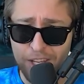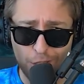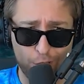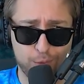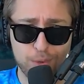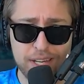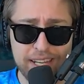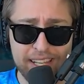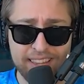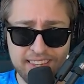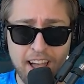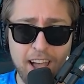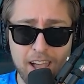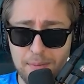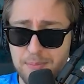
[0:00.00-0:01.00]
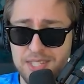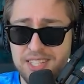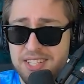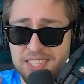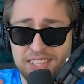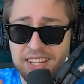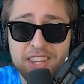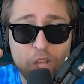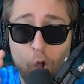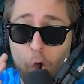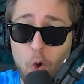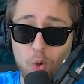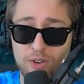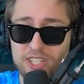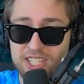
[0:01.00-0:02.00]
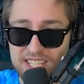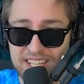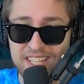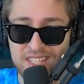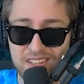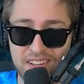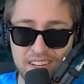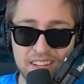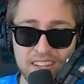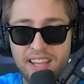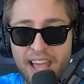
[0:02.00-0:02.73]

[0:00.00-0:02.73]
3 times in the whole season,